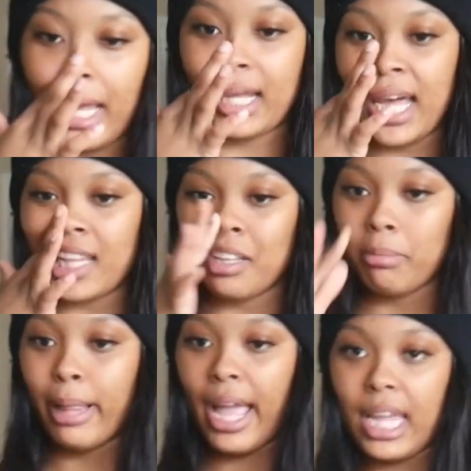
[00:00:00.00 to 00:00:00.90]
And it got a little
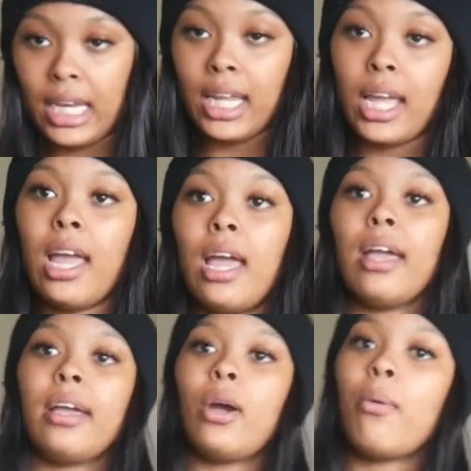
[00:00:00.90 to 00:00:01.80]
black in it.
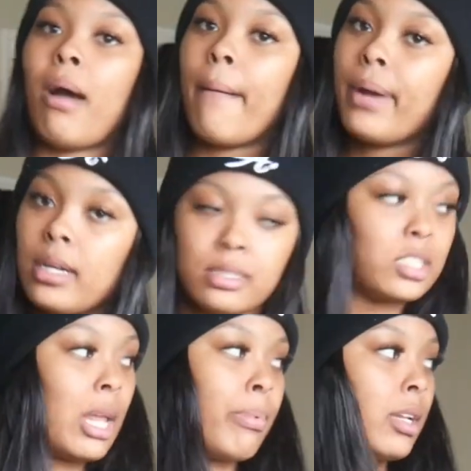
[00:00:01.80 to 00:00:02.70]
With my purse.
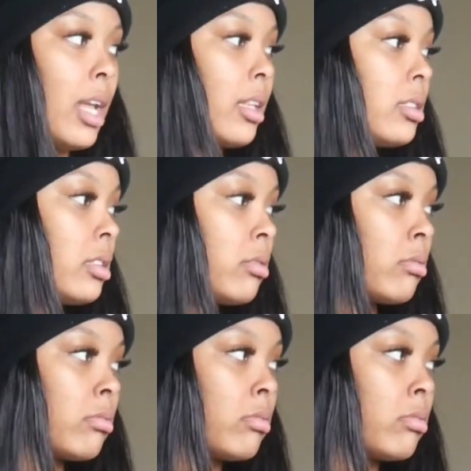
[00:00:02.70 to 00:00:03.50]
Should I put a necklace on?